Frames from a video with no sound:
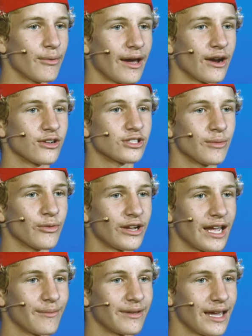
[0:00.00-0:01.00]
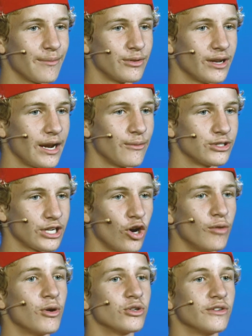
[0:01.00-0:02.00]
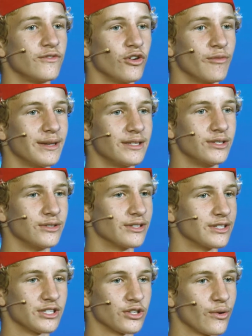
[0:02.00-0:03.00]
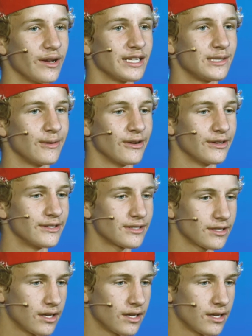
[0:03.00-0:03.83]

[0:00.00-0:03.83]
at our summer camp, Camp United, which I hope most of you have been to because it's a great experience,